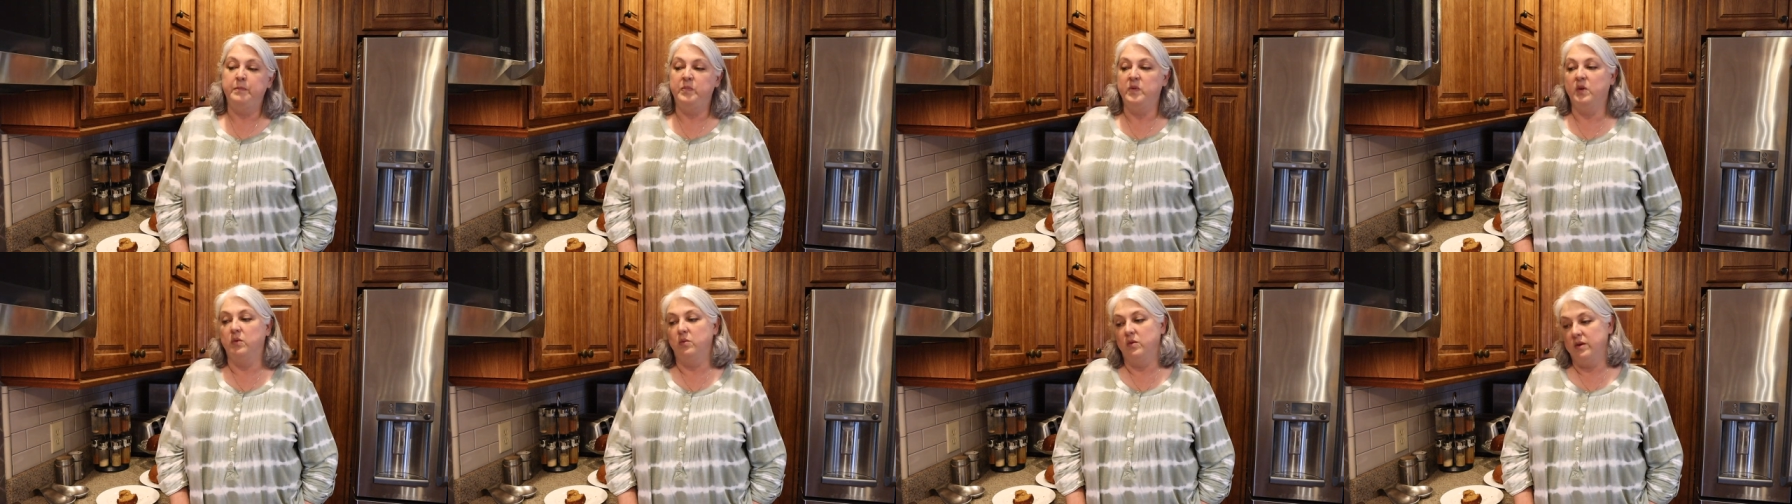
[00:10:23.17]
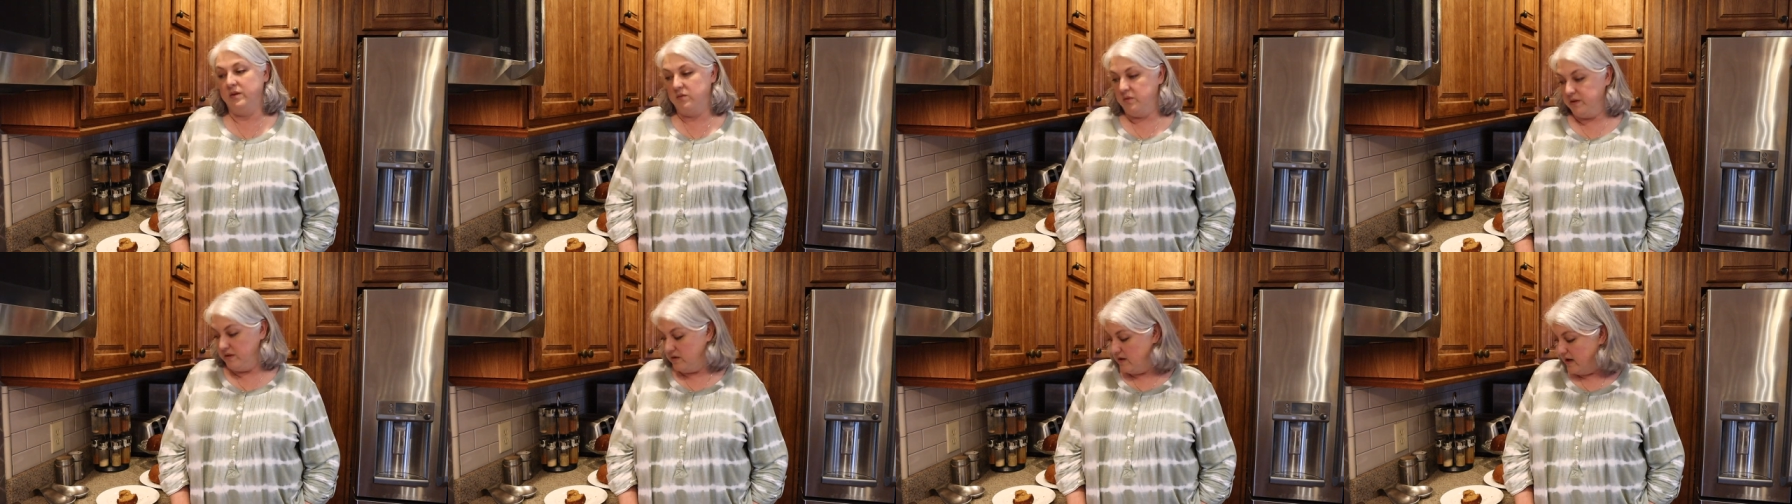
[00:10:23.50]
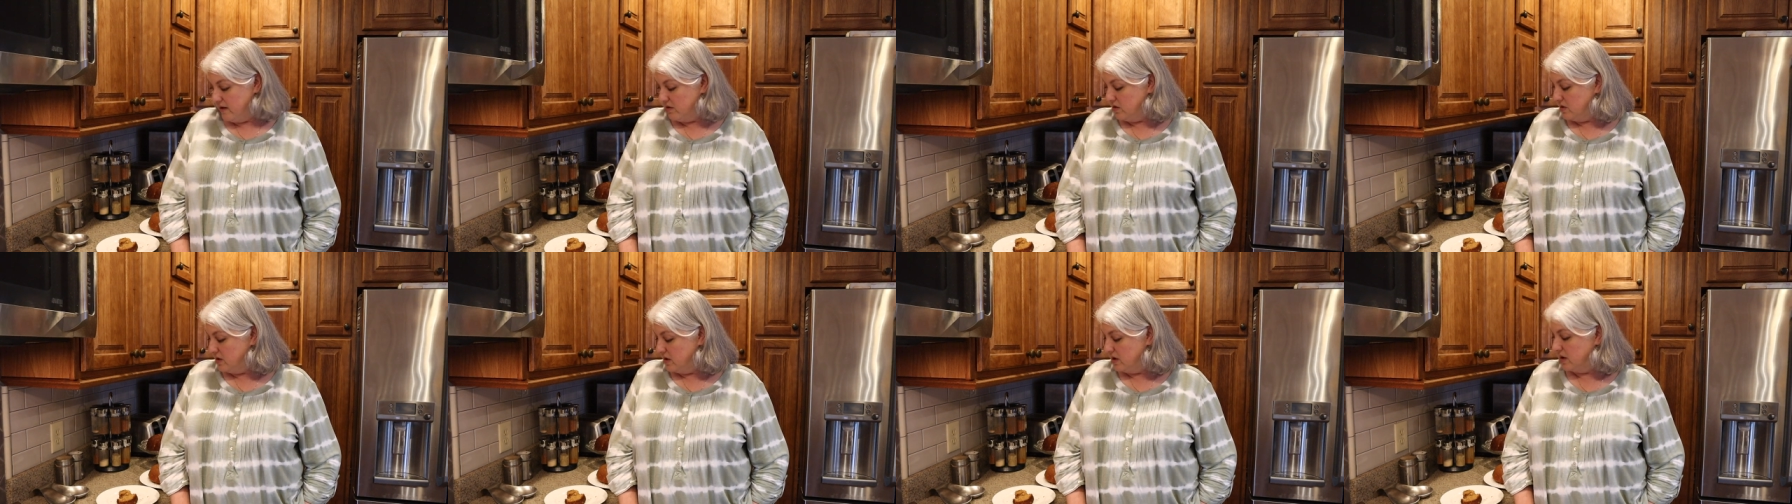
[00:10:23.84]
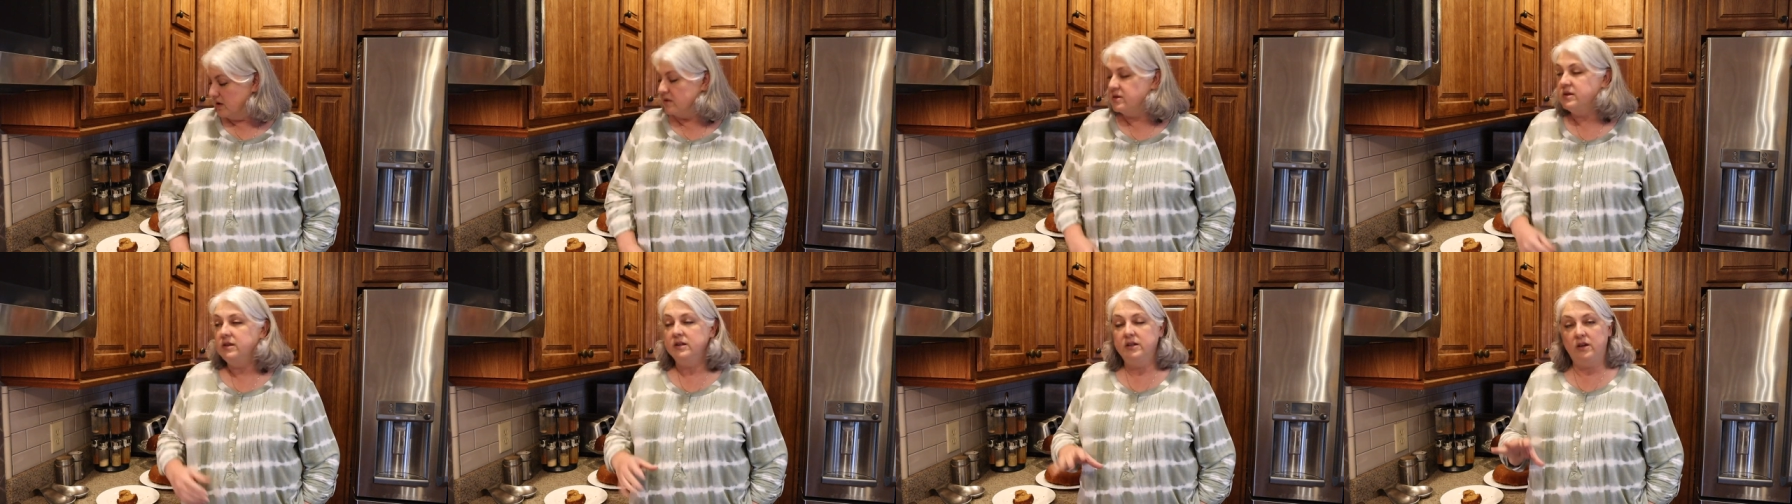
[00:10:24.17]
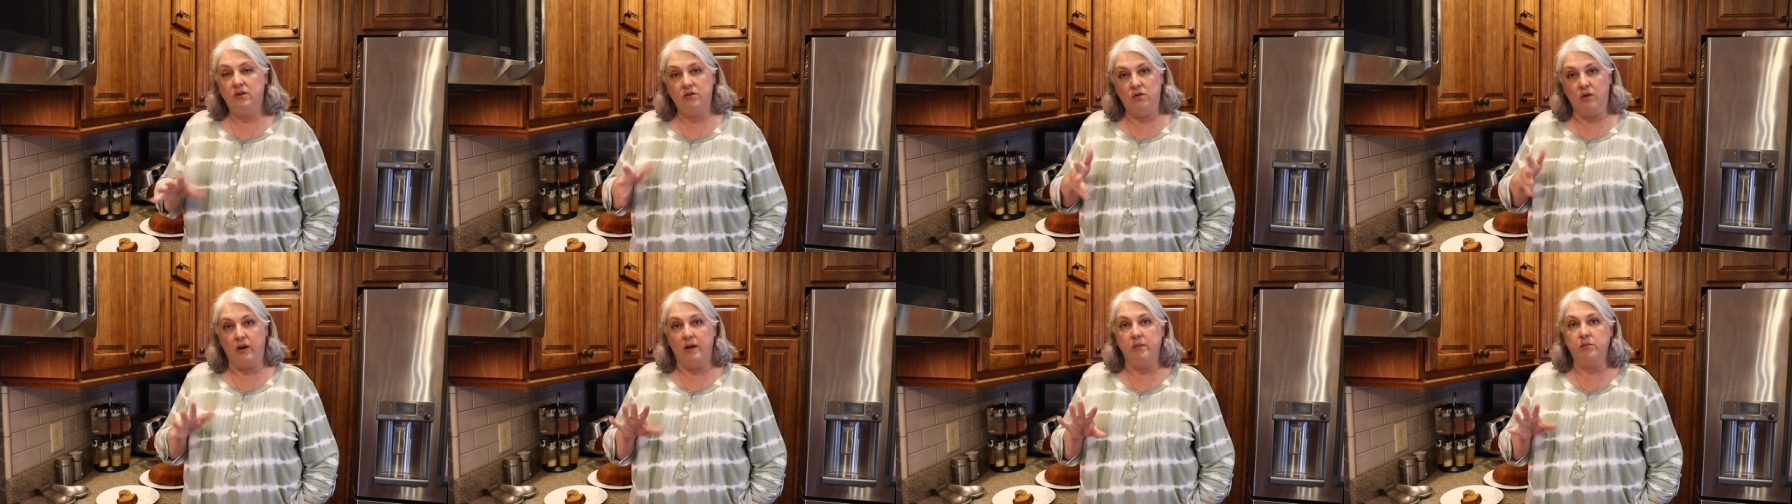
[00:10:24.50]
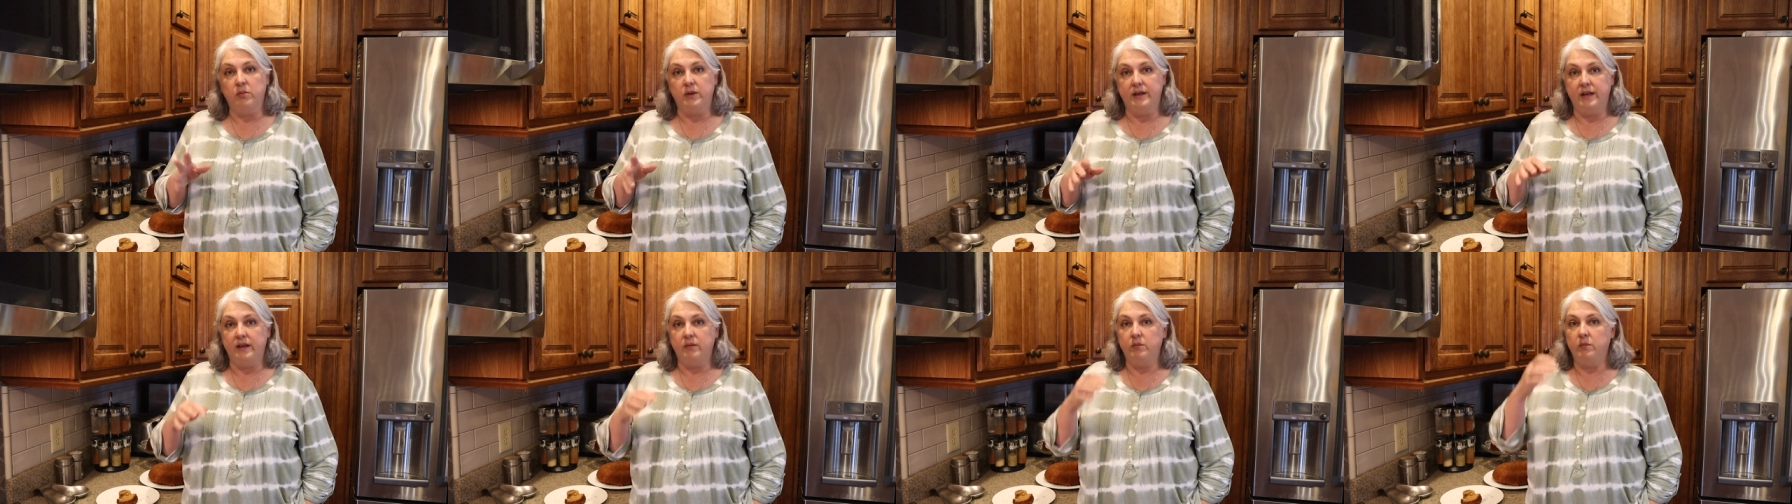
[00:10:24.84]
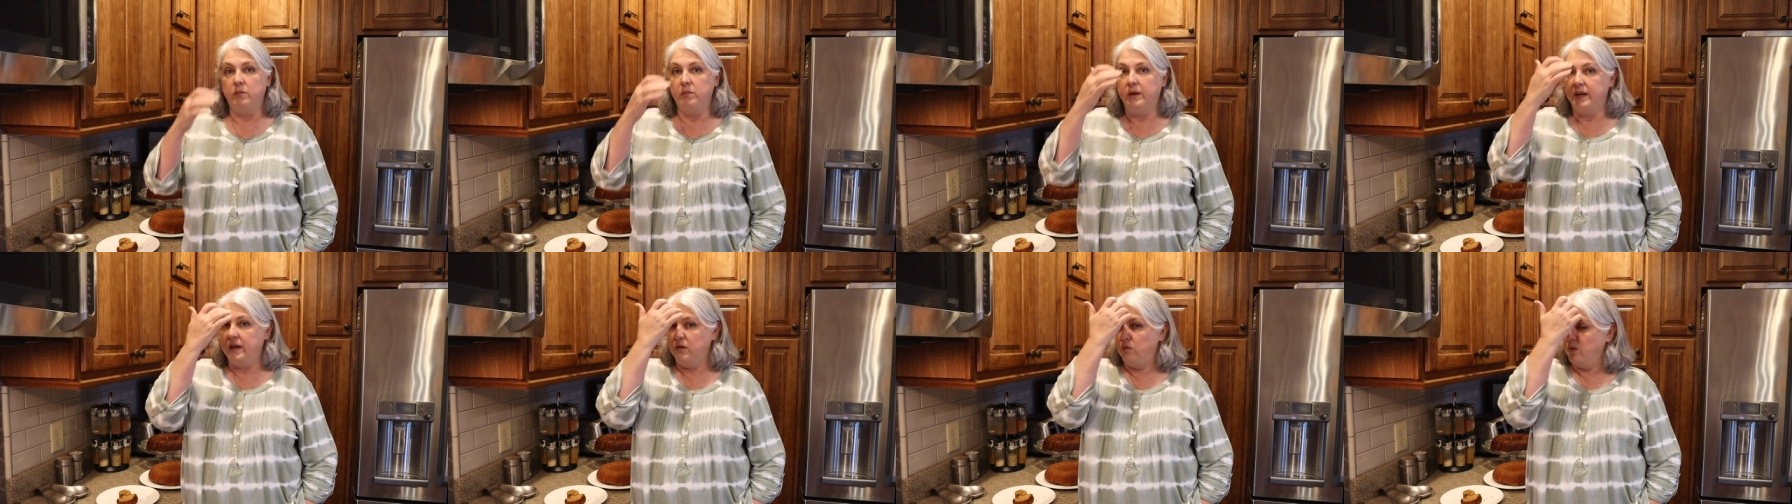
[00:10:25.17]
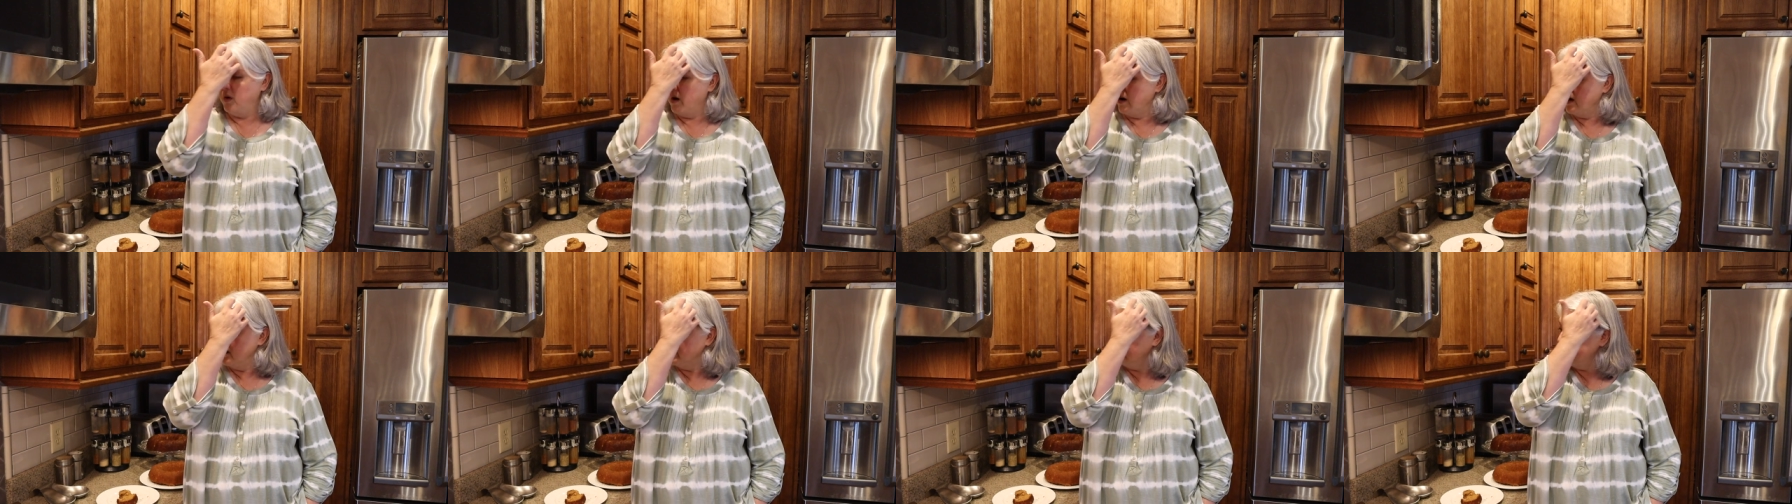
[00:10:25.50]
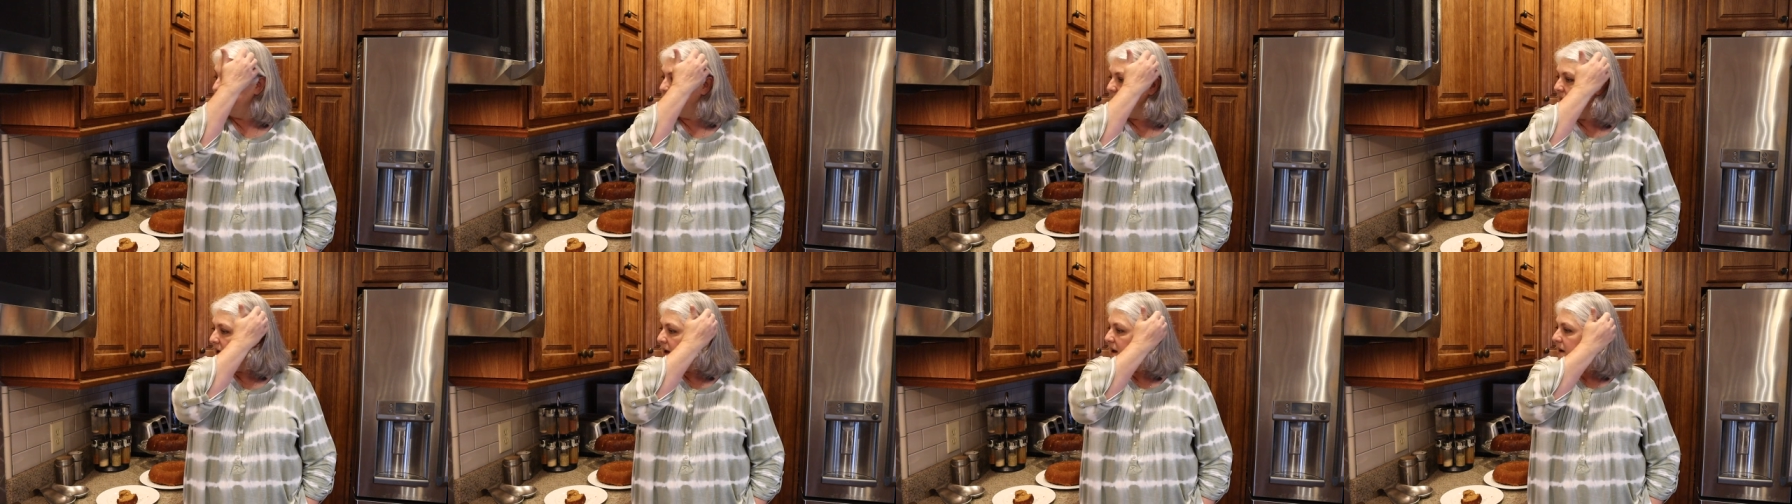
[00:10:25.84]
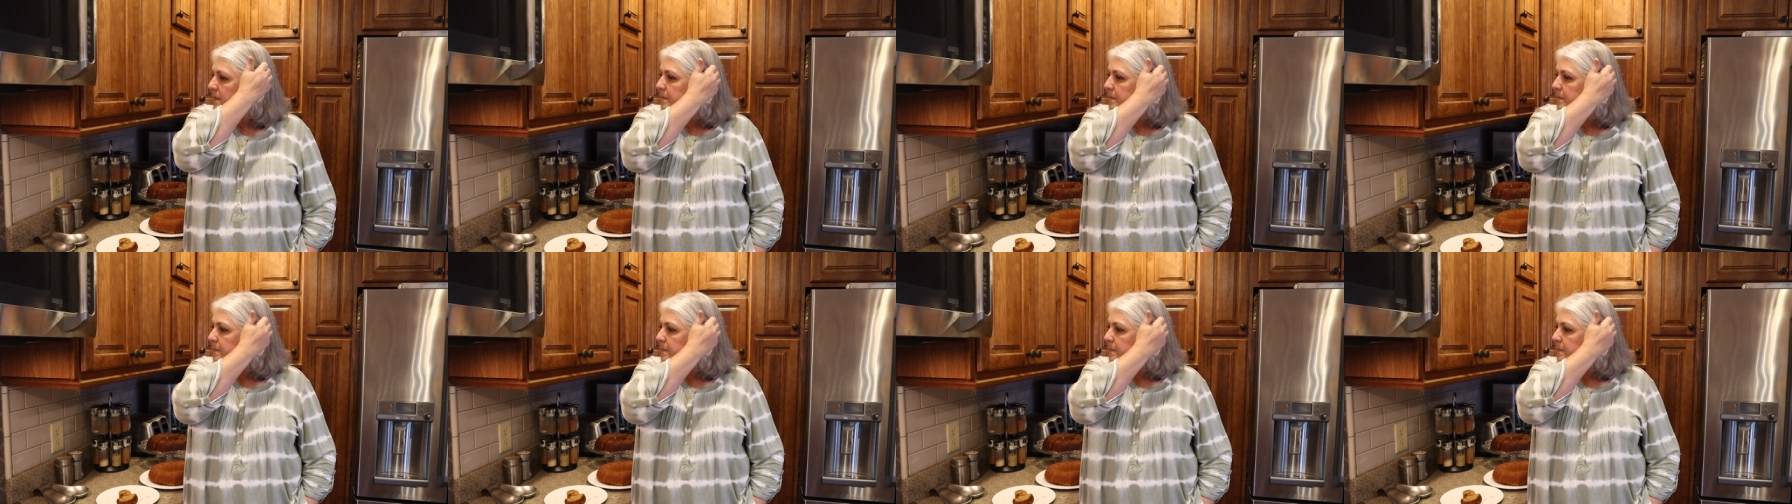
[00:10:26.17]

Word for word: The one with no sugar is a little crumbly, but it works.